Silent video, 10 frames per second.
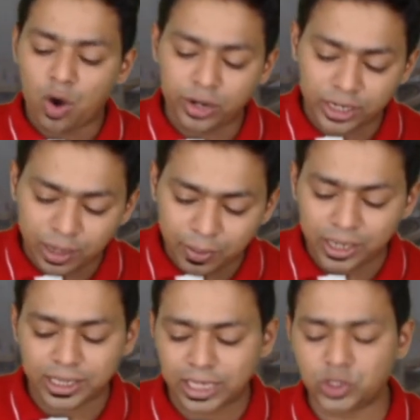On a
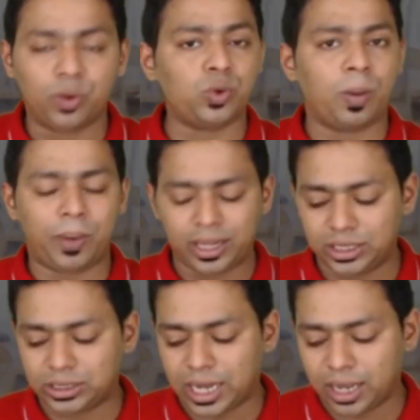doubly tax you have to apply
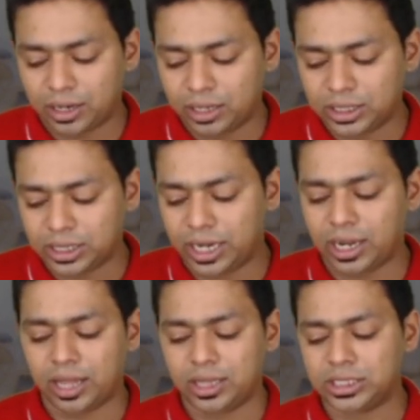this
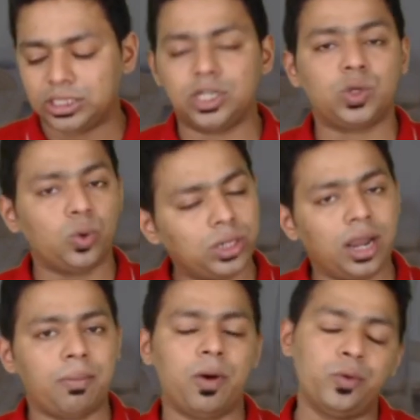rate, and this is the
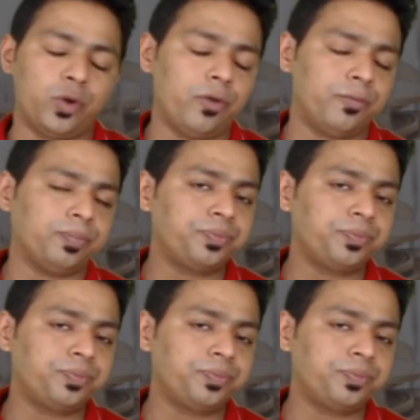total amount of